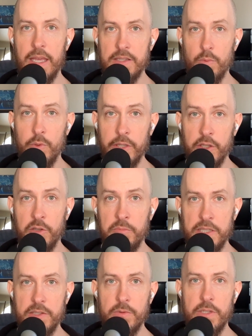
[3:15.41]
has a really good
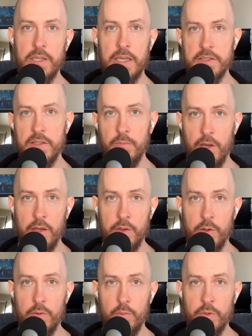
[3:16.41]
mystery, has some other